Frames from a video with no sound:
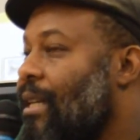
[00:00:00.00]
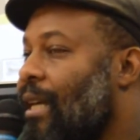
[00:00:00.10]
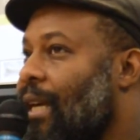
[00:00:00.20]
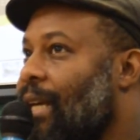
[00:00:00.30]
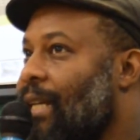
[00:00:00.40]

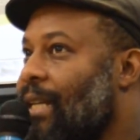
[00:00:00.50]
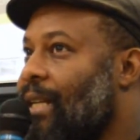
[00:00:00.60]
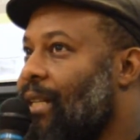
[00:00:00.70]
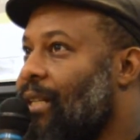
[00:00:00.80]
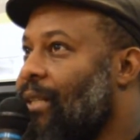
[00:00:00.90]

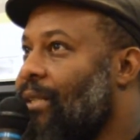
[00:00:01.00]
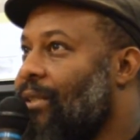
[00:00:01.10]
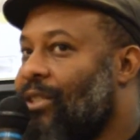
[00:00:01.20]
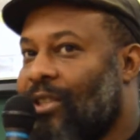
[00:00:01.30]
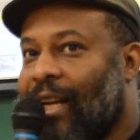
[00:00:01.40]

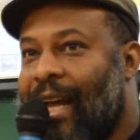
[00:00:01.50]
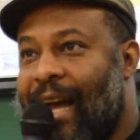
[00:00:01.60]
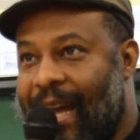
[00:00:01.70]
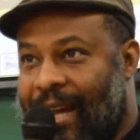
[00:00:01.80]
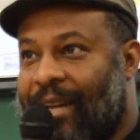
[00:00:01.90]
in
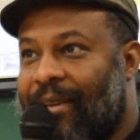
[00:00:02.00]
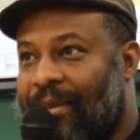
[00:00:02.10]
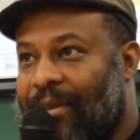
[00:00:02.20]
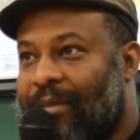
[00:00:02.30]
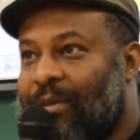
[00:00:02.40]
July
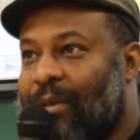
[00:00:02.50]
of